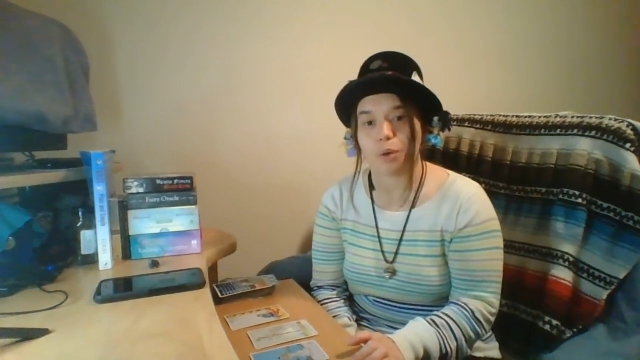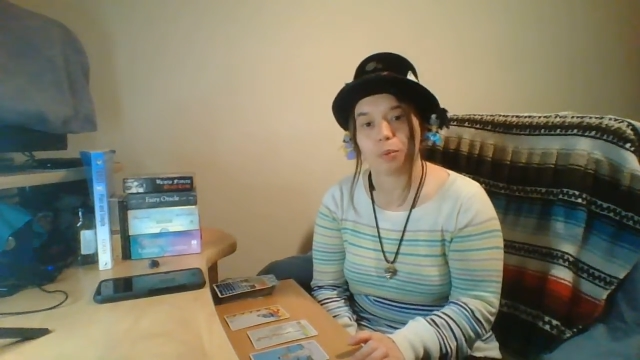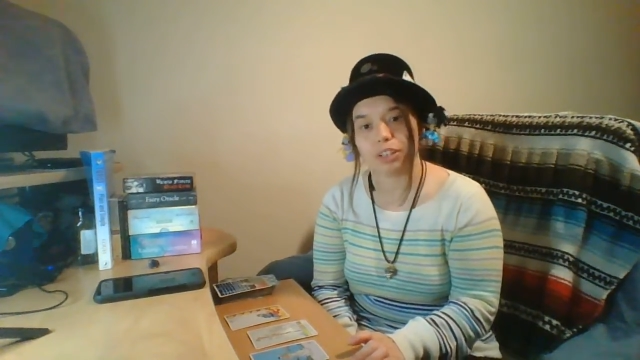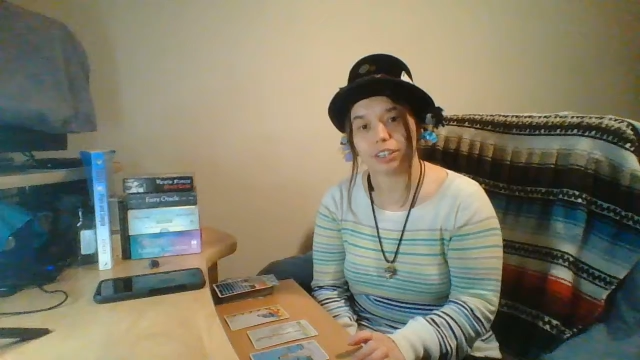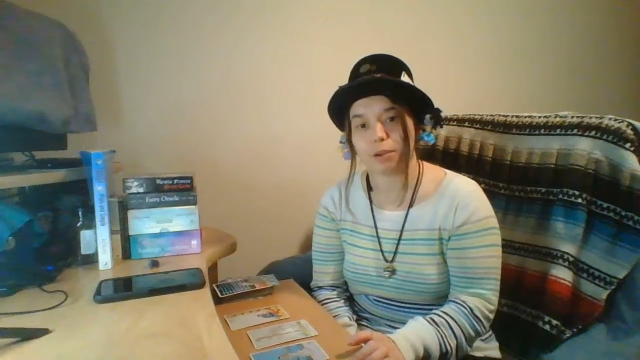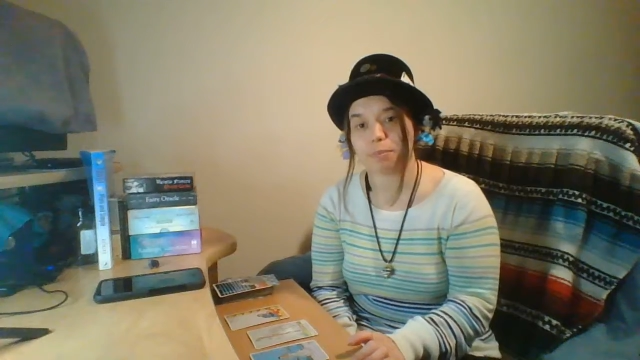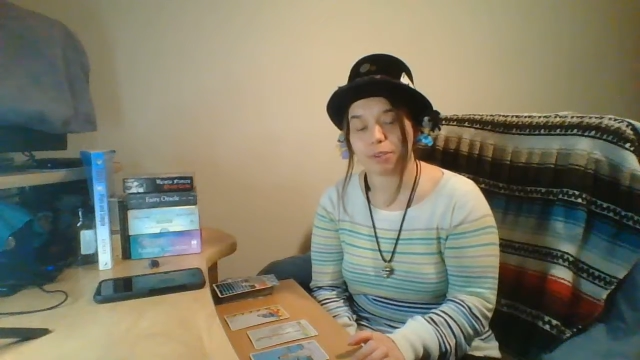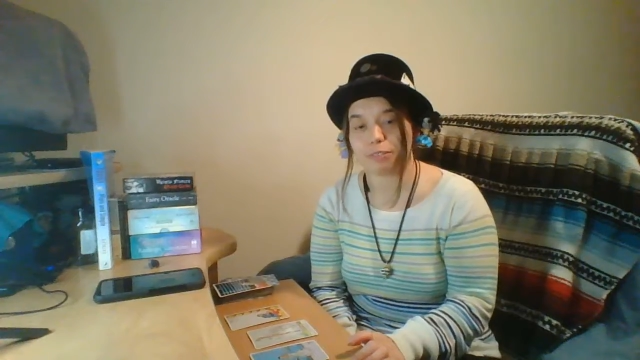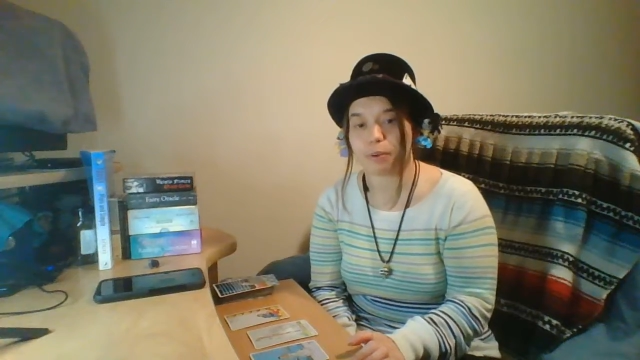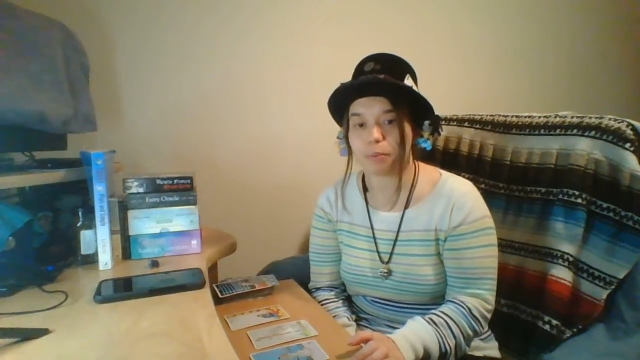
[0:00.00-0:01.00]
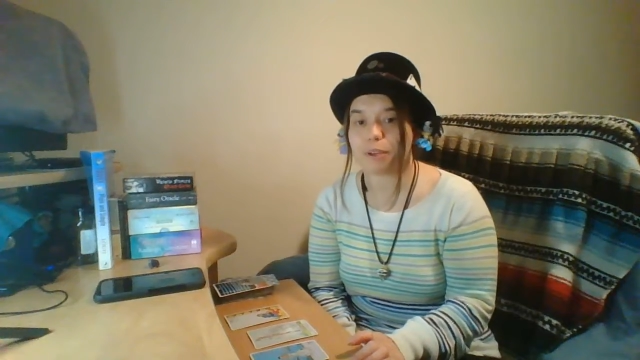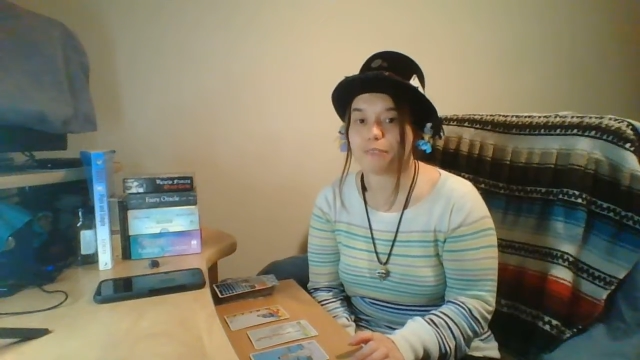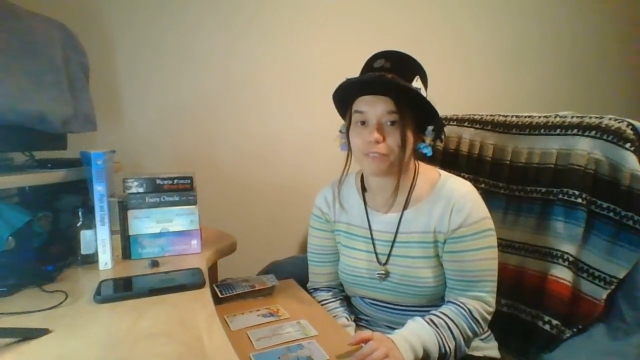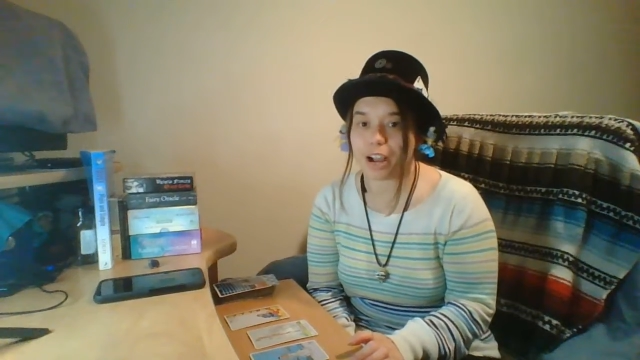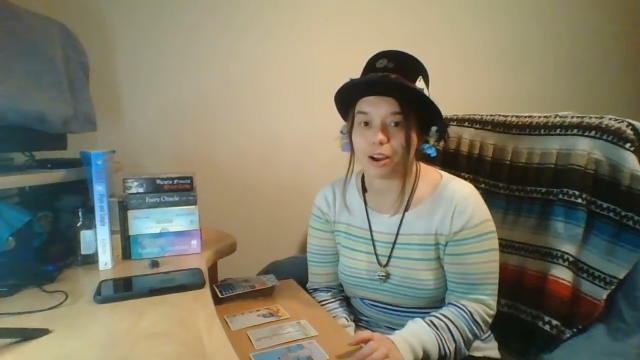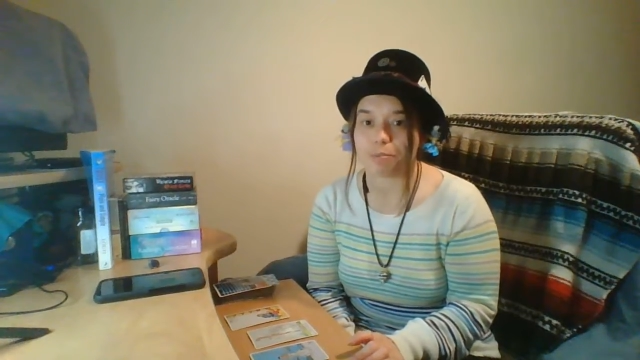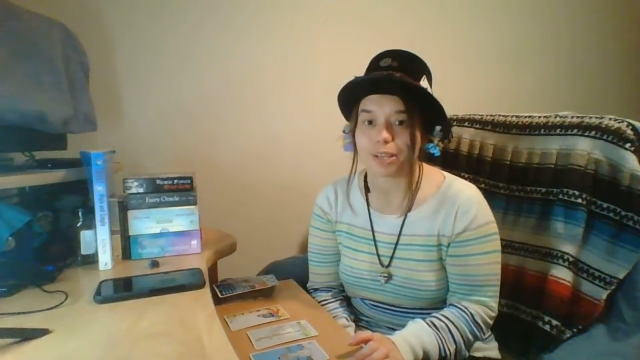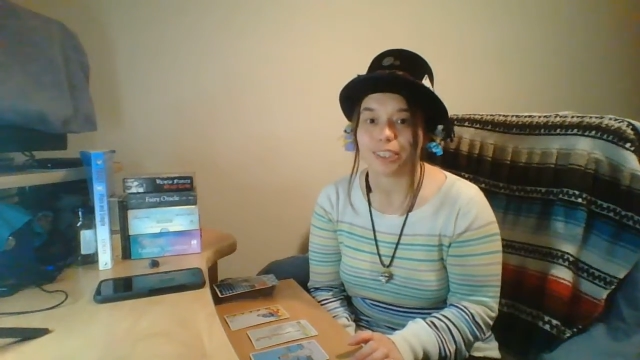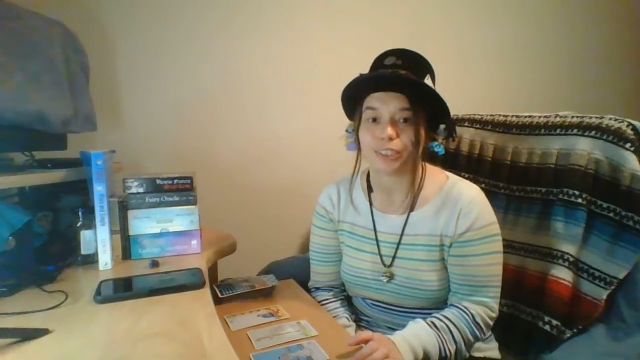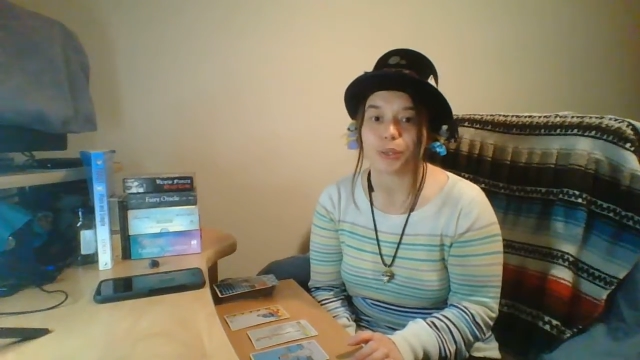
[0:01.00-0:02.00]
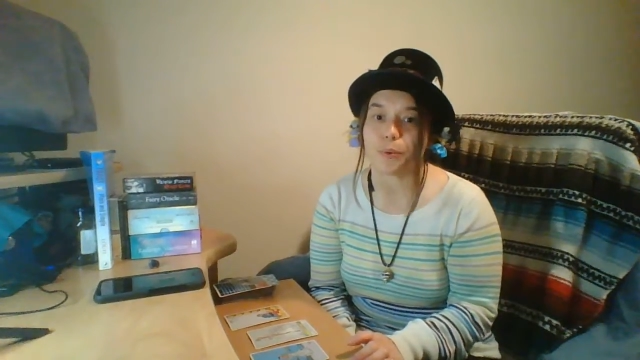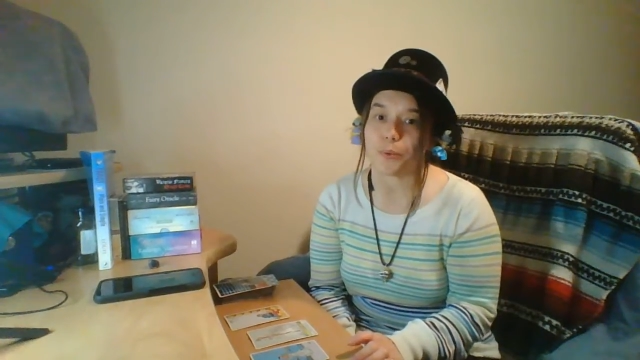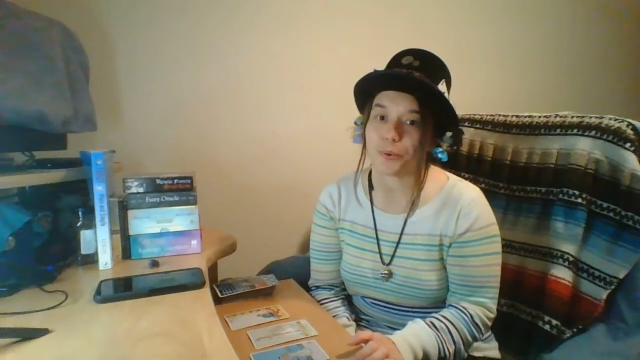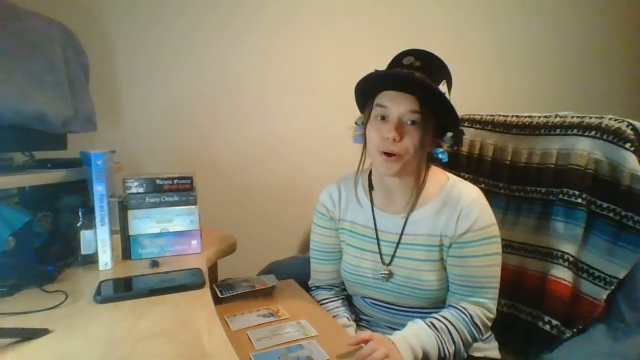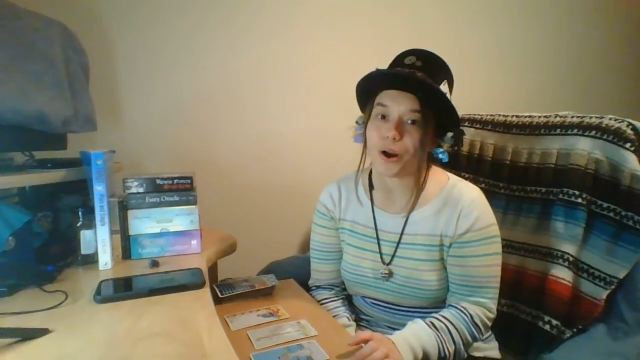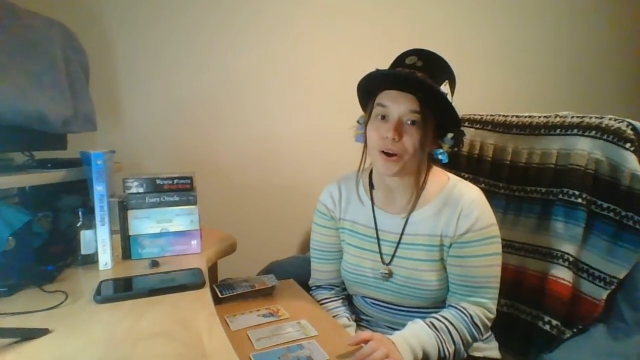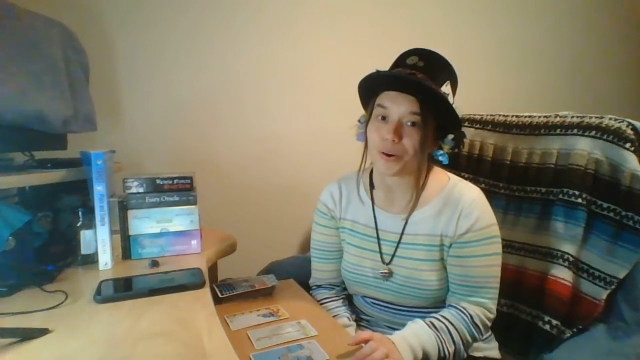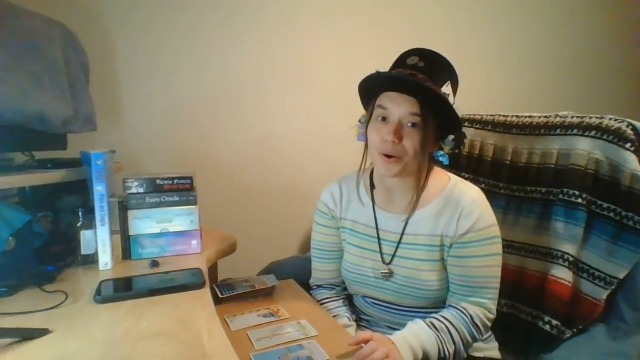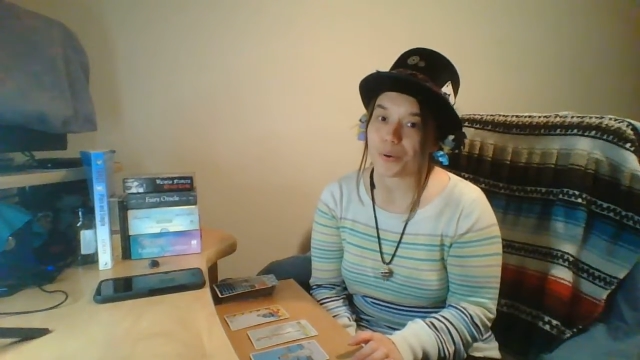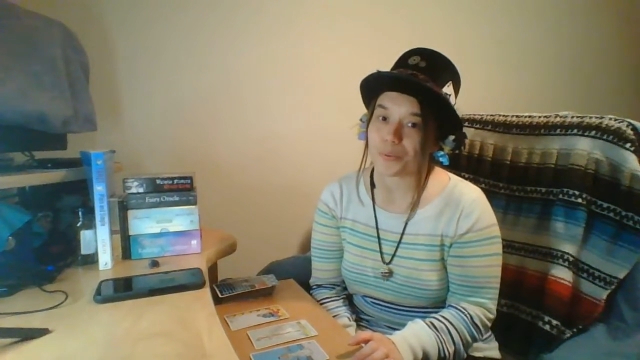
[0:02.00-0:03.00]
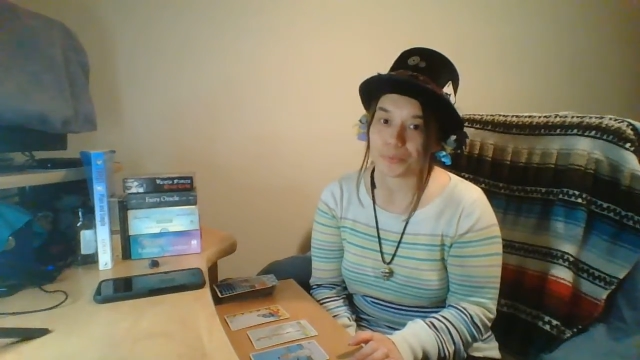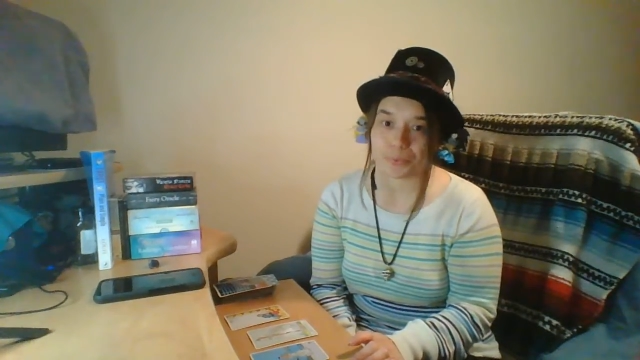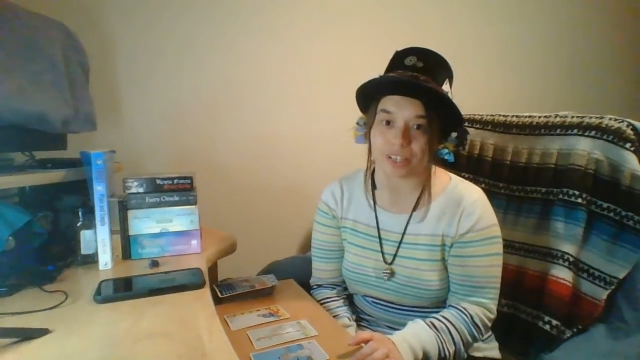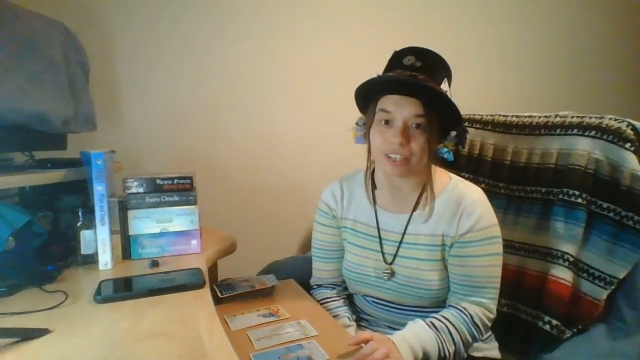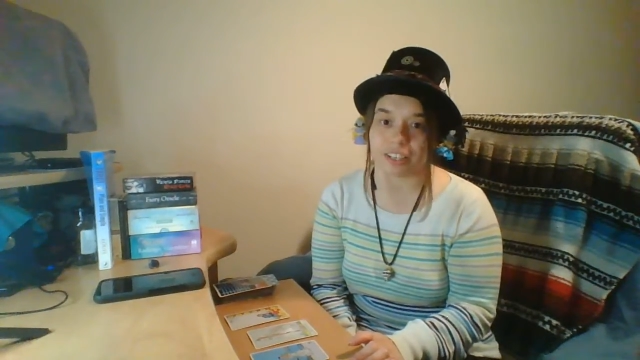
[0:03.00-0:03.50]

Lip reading: whether it be from the environment or our own